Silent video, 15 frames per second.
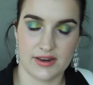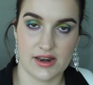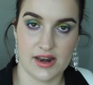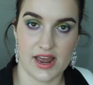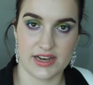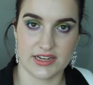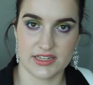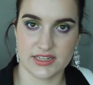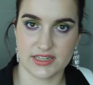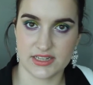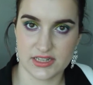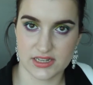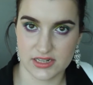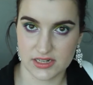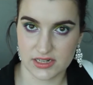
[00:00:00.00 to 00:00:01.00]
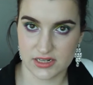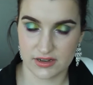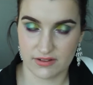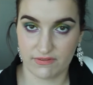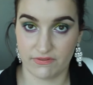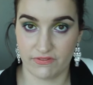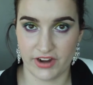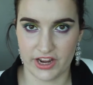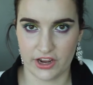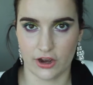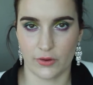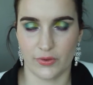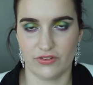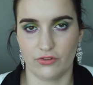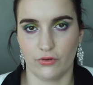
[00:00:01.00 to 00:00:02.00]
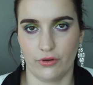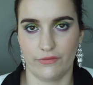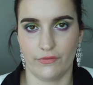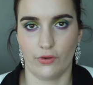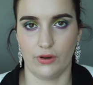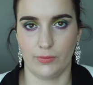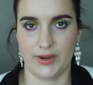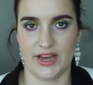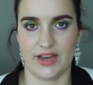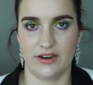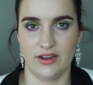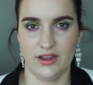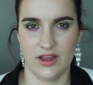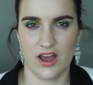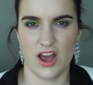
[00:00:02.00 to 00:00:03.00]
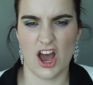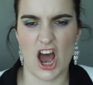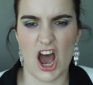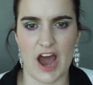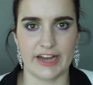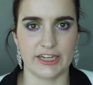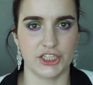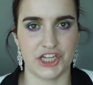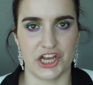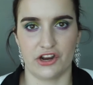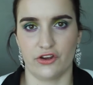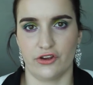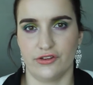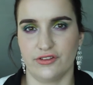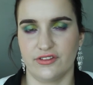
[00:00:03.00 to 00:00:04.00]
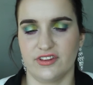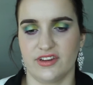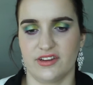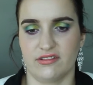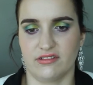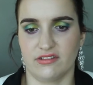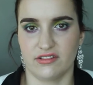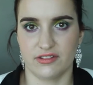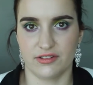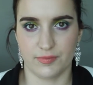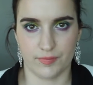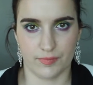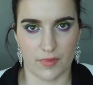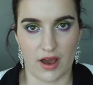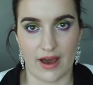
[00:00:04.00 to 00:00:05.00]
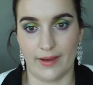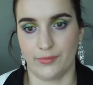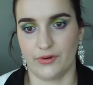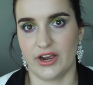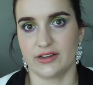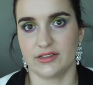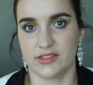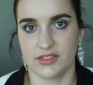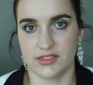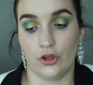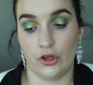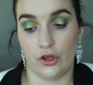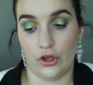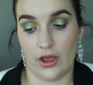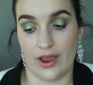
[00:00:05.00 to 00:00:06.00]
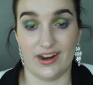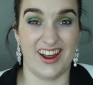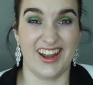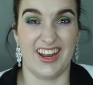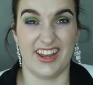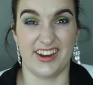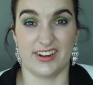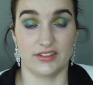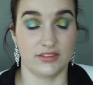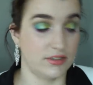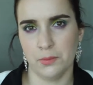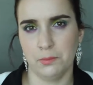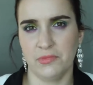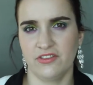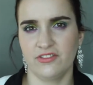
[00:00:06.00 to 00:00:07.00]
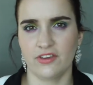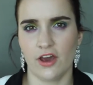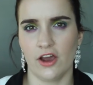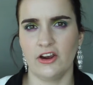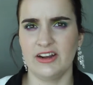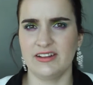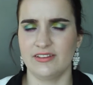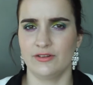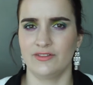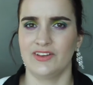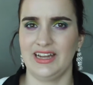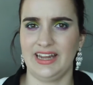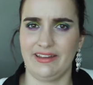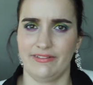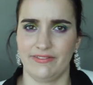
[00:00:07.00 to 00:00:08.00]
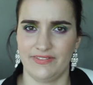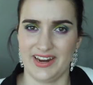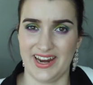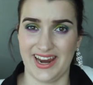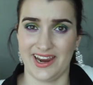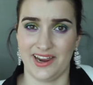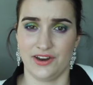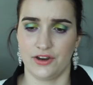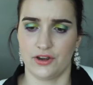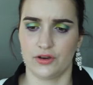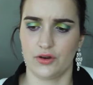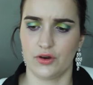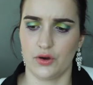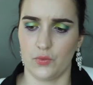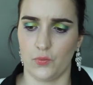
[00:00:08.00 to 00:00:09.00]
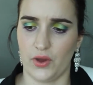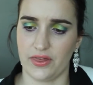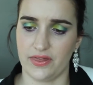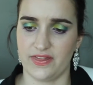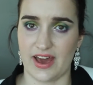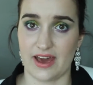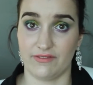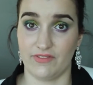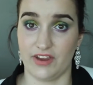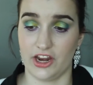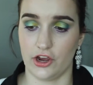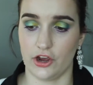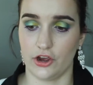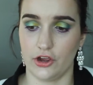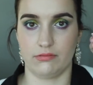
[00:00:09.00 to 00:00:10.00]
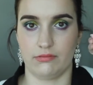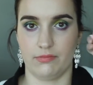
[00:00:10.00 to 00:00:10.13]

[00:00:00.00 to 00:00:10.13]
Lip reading: Next video is sort of all about eyeshadows and eyebrows and eyeliner. Mascara didn't really fit in with that video.